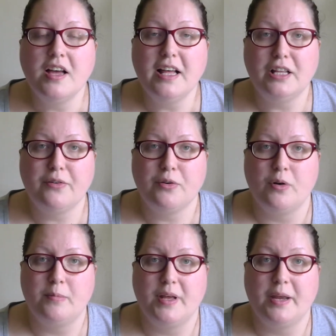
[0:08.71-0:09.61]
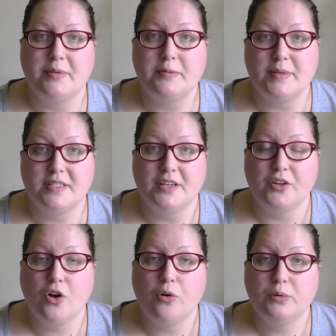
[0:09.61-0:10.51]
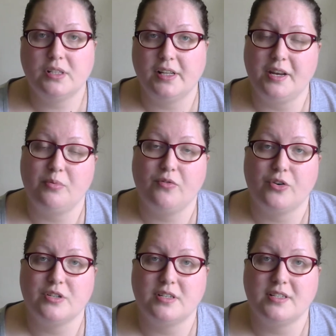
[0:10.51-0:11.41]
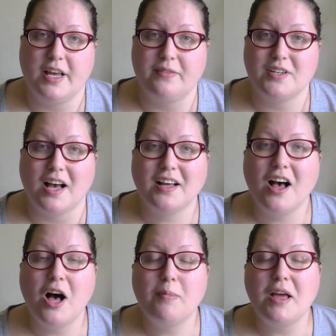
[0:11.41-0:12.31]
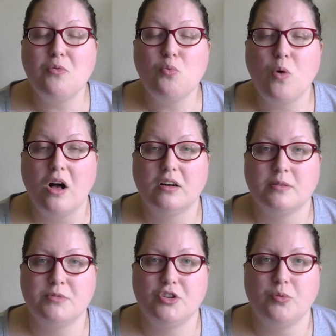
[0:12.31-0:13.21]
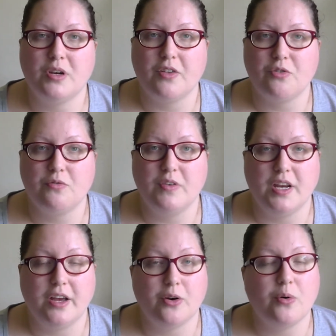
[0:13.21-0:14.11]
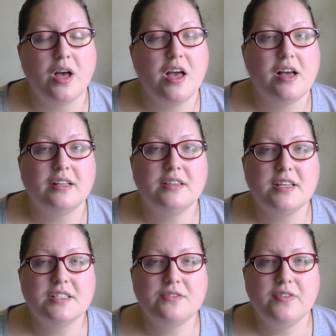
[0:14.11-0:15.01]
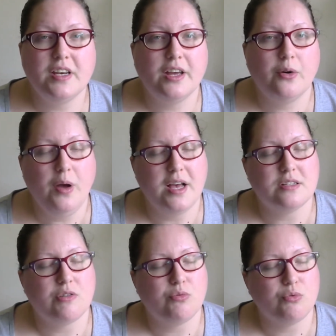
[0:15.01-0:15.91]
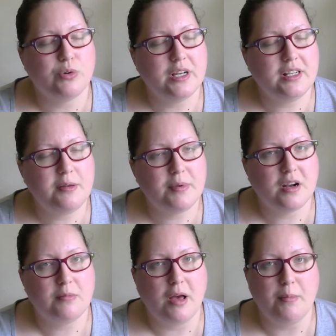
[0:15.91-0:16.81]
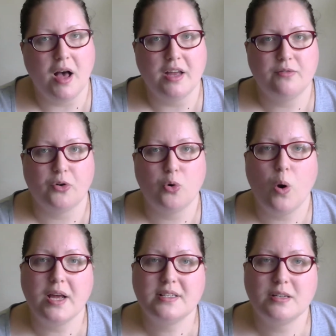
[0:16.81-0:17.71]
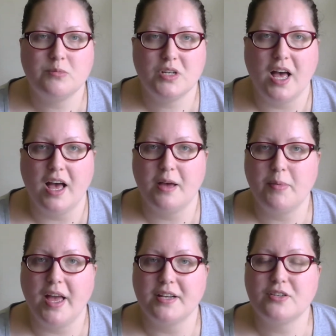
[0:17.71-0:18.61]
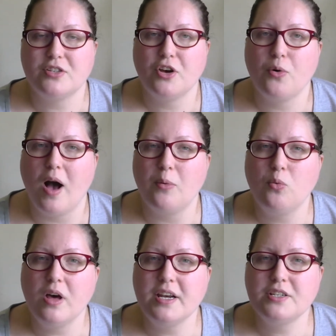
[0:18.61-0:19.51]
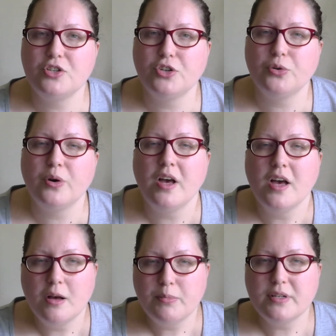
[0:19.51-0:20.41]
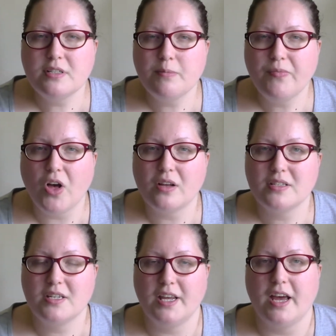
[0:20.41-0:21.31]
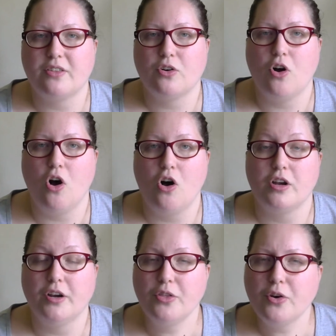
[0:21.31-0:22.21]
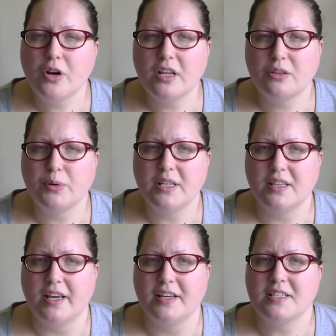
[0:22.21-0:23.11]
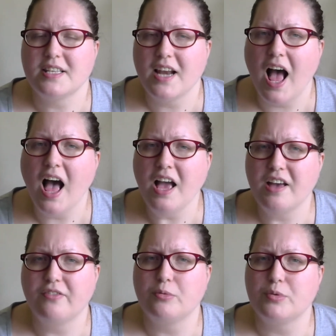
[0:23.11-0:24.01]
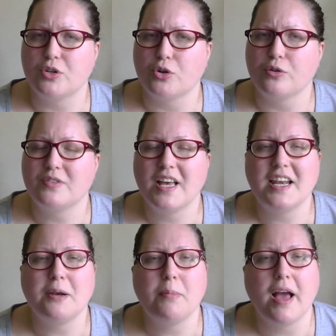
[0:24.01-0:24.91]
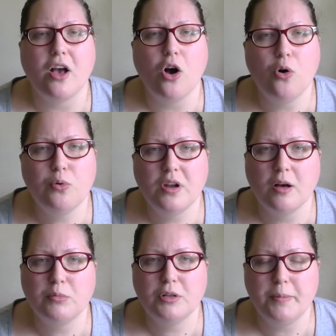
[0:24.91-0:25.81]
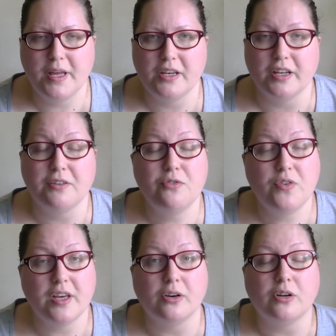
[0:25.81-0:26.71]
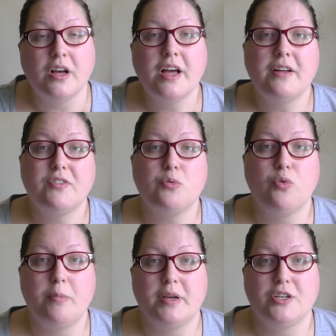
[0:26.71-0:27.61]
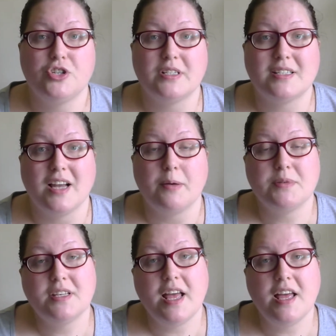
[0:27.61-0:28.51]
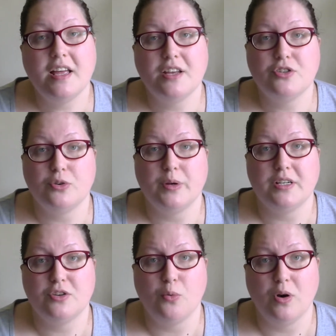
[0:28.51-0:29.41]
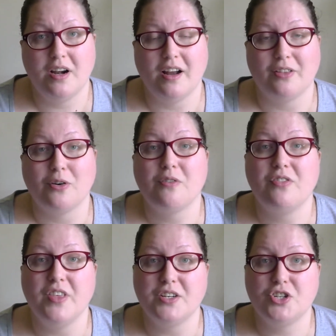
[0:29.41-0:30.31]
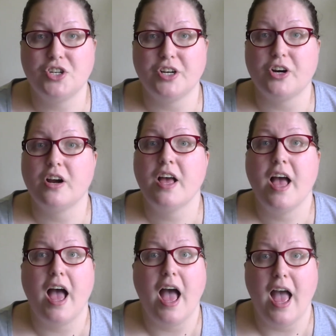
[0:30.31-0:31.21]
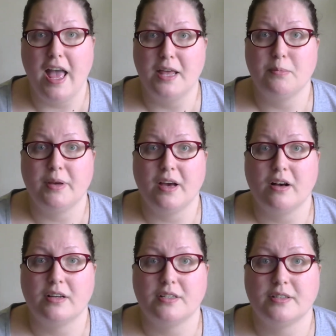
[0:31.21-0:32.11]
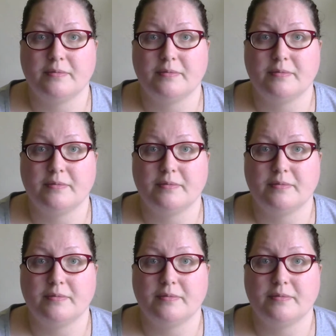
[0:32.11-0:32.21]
Hello everyone, my name is Misty Nicole with Lady Prefers to Save dot com and welcome to another video. This video has really been on my mind for quite some time, and so I wanted to put some thoughts together on thirty-three things that I have observed and in my own humble opinion feel that women should stop saying and doing to one another this year and beyond.